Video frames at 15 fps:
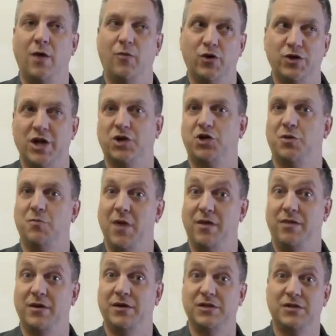protection
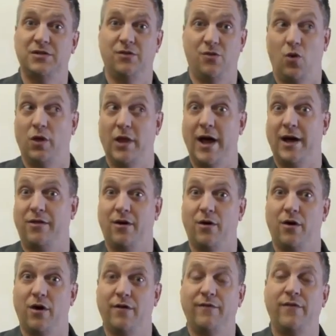methods, or lack
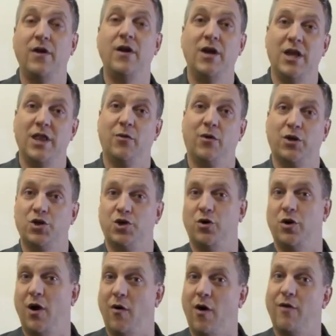thereof, and then we're going to show
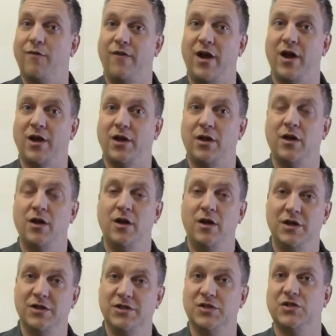you how our fan
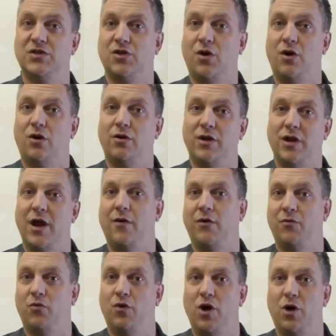is installed and how
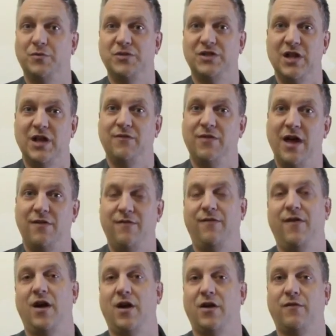it will help save that
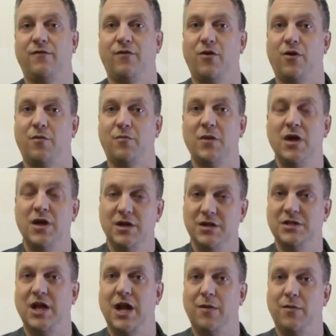fan from
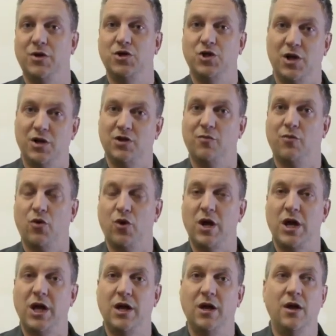damage and
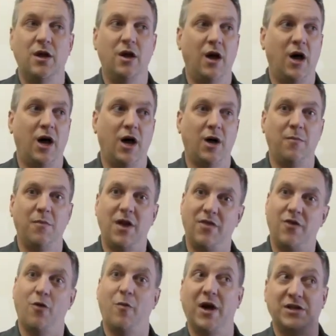debris, and
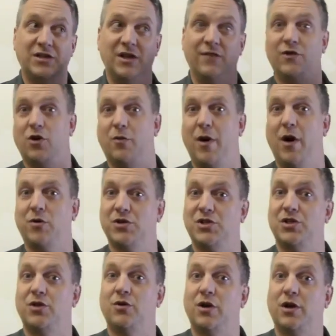thereby saving your power
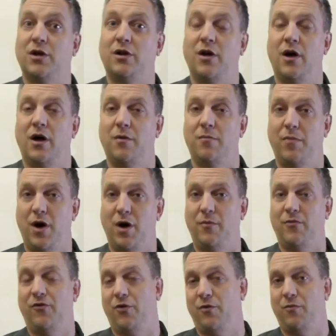steering
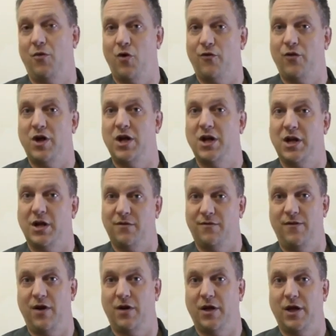pump from overheating and
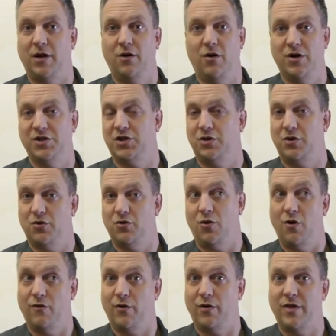failing, costing you over